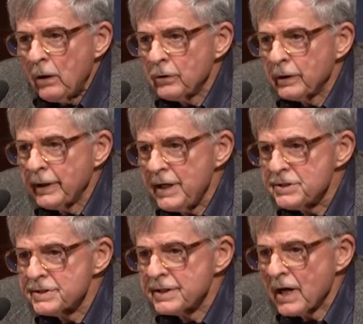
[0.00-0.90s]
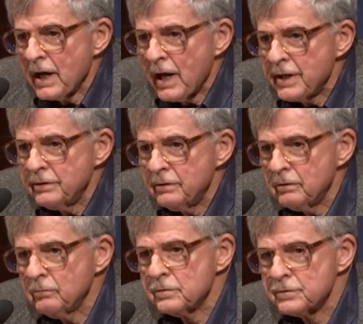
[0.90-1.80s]
occasions that I had,
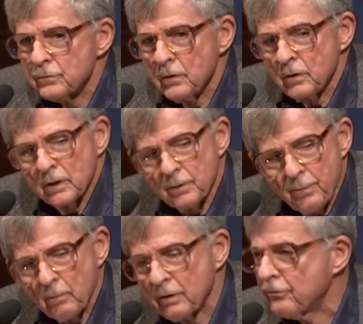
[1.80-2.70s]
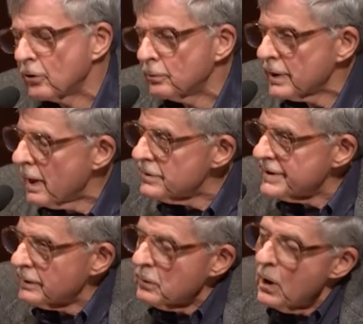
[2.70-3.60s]
was at a public forum, and I would
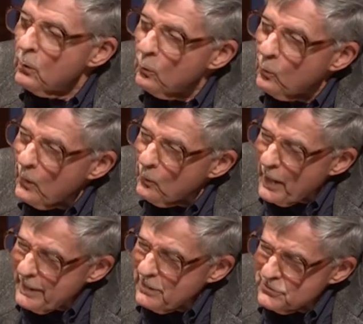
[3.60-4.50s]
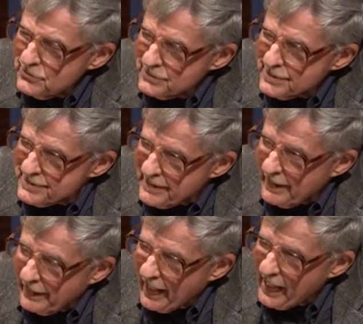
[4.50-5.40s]
say to him, why don't you just
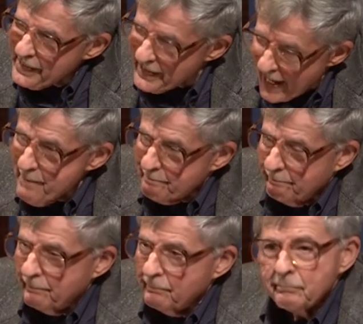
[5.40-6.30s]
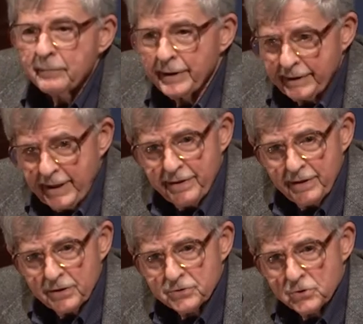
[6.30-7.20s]
say, I am an
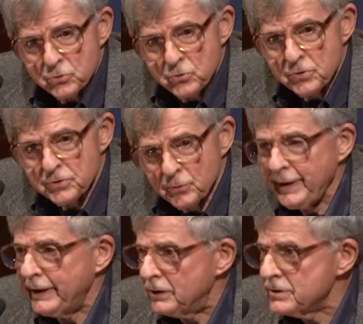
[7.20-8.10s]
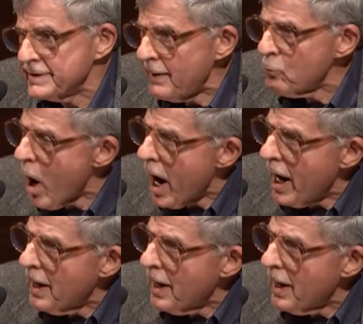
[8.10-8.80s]
atheist? Je suis, c'est moi.